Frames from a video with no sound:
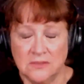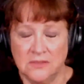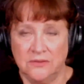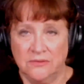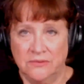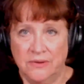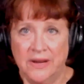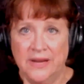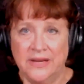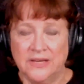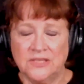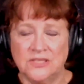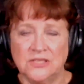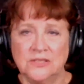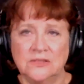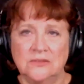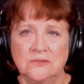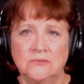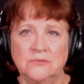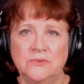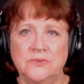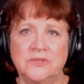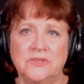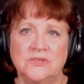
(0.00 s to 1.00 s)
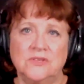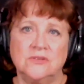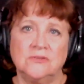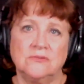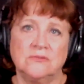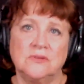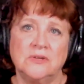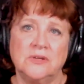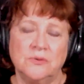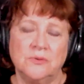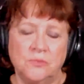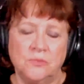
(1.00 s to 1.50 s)
interaction with
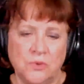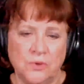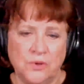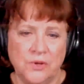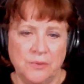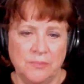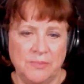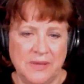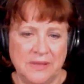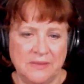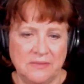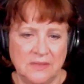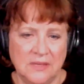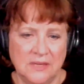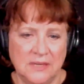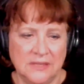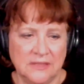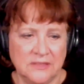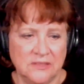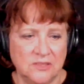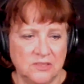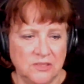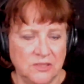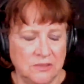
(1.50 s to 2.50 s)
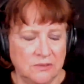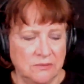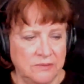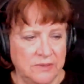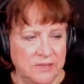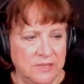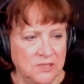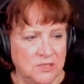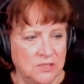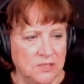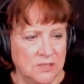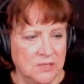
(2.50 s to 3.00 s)
the children. I worry about the next
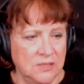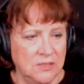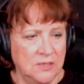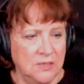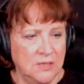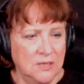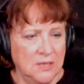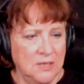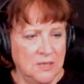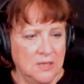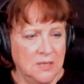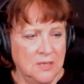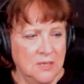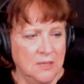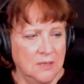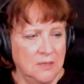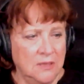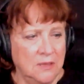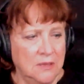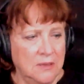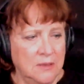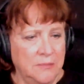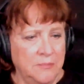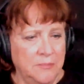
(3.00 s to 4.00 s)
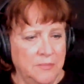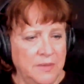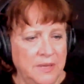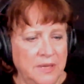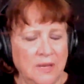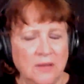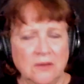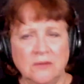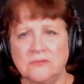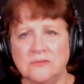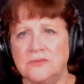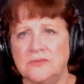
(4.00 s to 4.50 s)
generation.
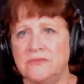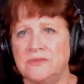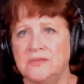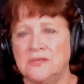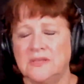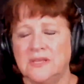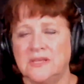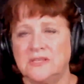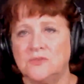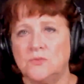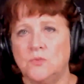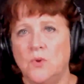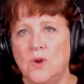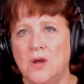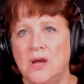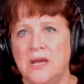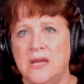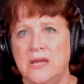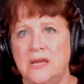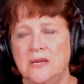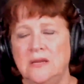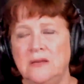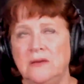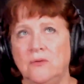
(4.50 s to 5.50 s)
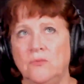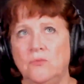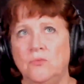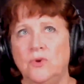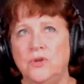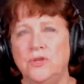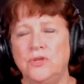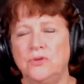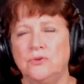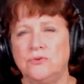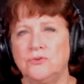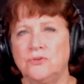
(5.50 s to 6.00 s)
And I also think that's why
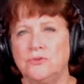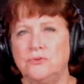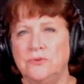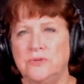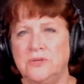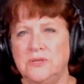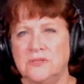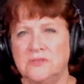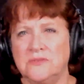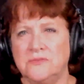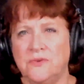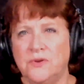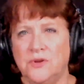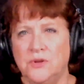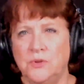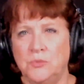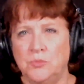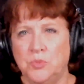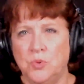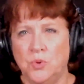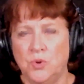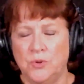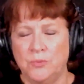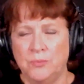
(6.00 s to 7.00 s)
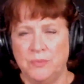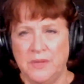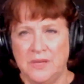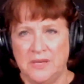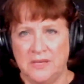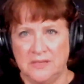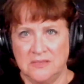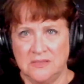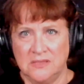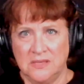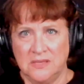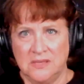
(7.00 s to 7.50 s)
what you're doing is very
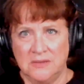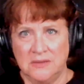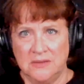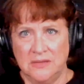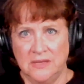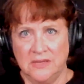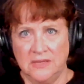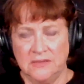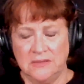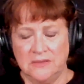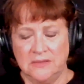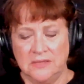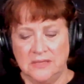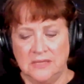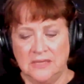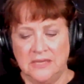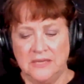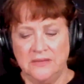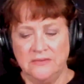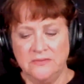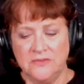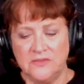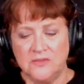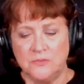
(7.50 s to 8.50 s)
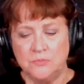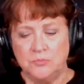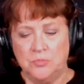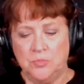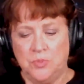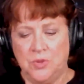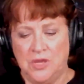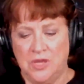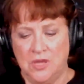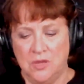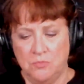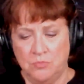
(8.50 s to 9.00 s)
important, because it
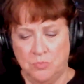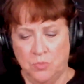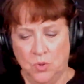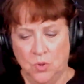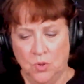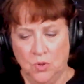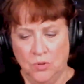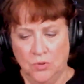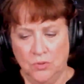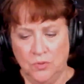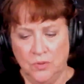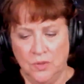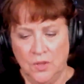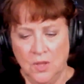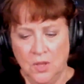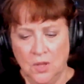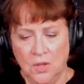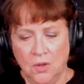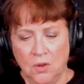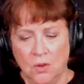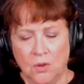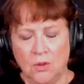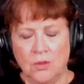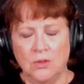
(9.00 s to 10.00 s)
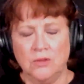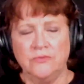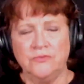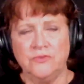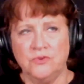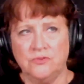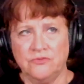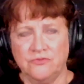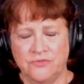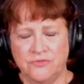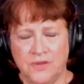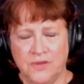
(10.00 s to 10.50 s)
gives people,
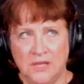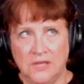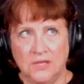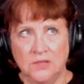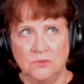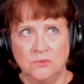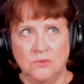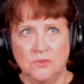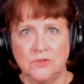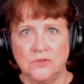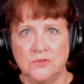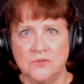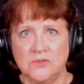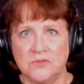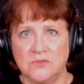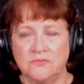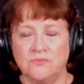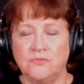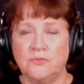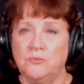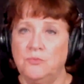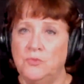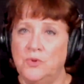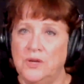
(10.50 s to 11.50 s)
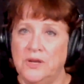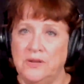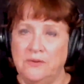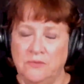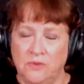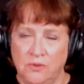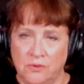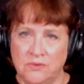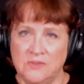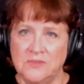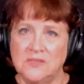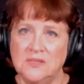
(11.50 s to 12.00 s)
all of your followers, from
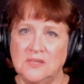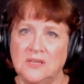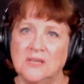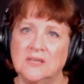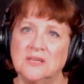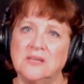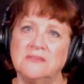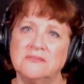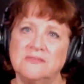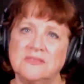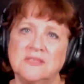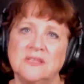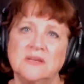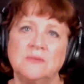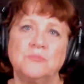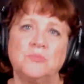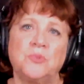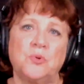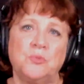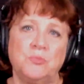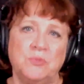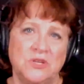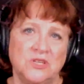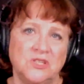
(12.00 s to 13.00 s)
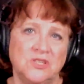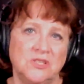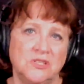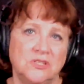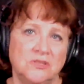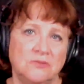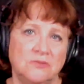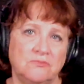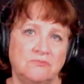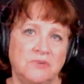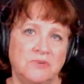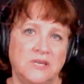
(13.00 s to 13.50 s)
what I'm noticing, it gives them
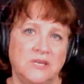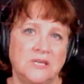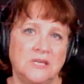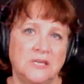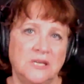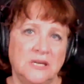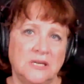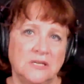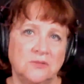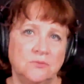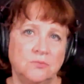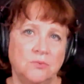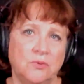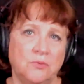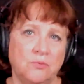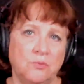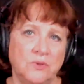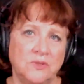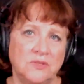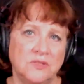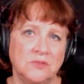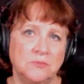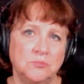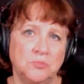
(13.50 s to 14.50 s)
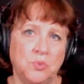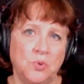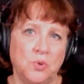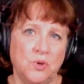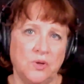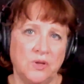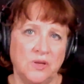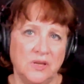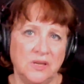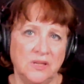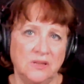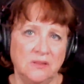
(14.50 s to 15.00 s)
permission to reconnect with what's
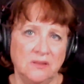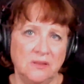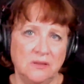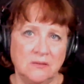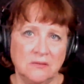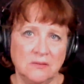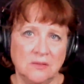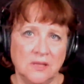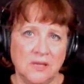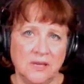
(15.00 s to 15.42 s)
important in their